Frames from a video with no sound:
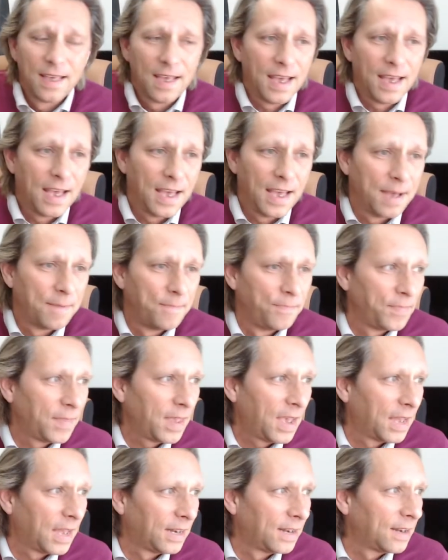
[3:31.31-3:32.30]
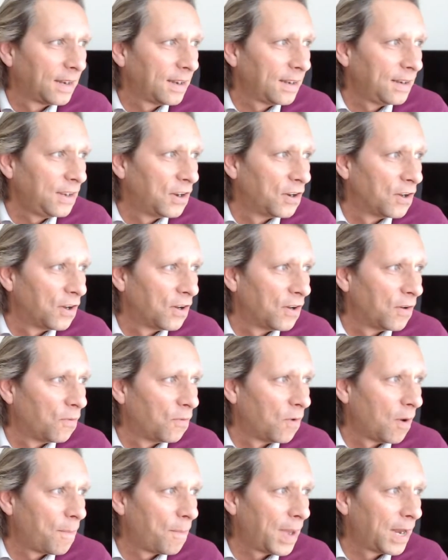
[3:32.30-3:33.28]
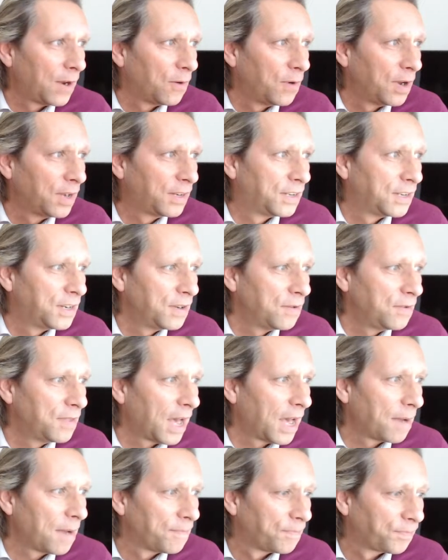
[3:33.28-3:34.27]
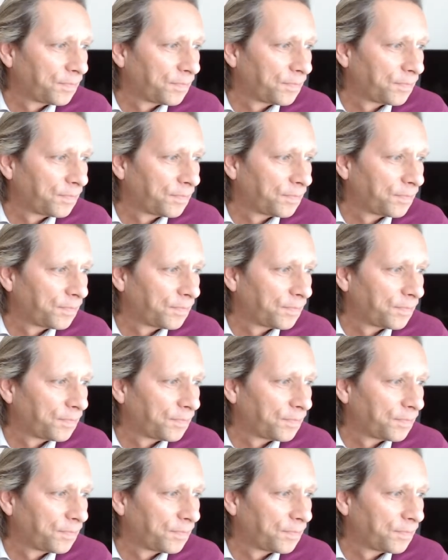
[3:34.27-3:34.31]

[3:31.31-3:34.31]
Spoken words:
and you know what better way to do that.